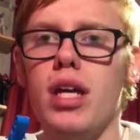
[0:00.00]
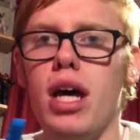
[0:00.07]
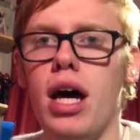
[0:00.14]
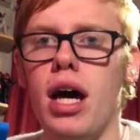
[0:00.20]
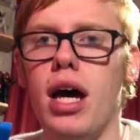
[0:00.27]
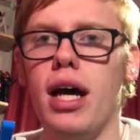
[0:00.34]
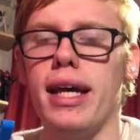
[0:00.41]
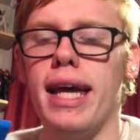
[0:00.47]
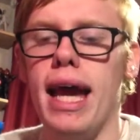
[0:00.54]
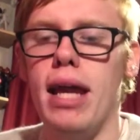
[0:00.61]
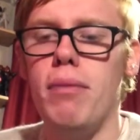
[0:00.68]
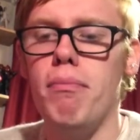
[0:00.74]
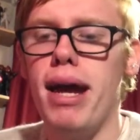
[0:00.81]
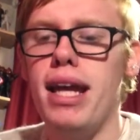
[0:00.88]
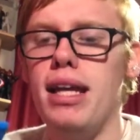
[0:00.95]
Uh,
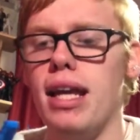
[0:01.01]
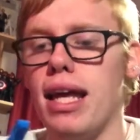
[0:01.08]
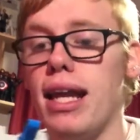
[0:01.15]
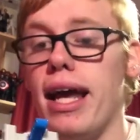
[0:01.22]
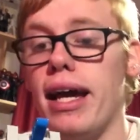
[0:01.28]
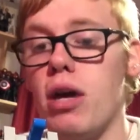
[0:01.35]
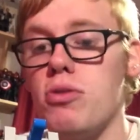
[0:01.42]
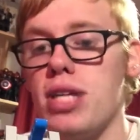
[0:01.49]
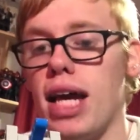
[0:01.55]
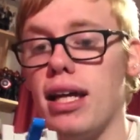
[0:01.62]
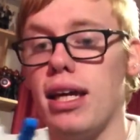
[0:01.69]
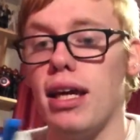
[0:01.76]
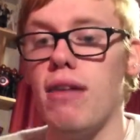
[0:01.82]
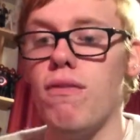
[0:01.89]
again, mainly Lego Technic.